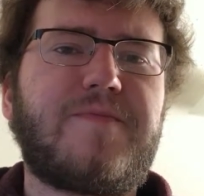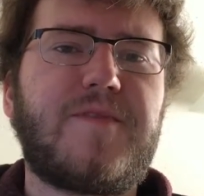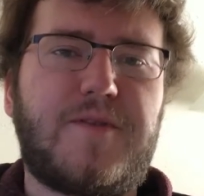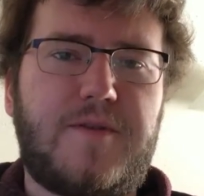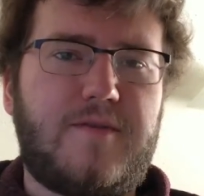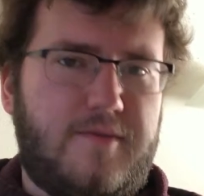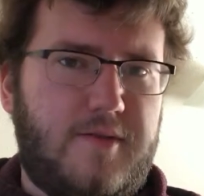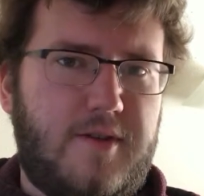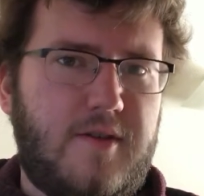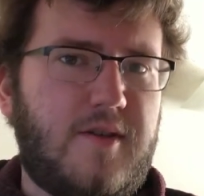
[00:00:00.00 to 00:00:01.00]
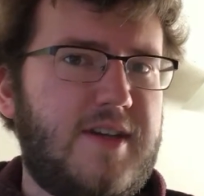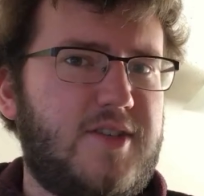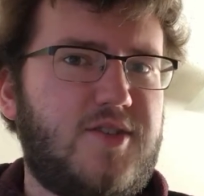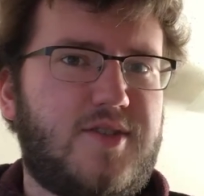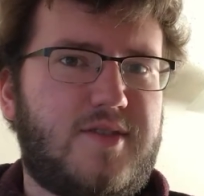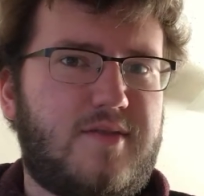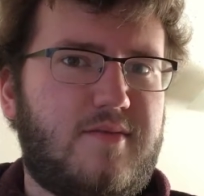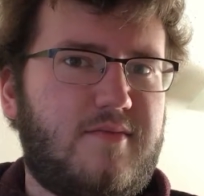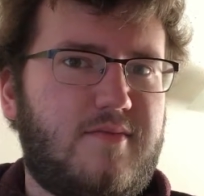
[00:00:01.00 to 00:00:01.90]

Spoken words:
You know, it's just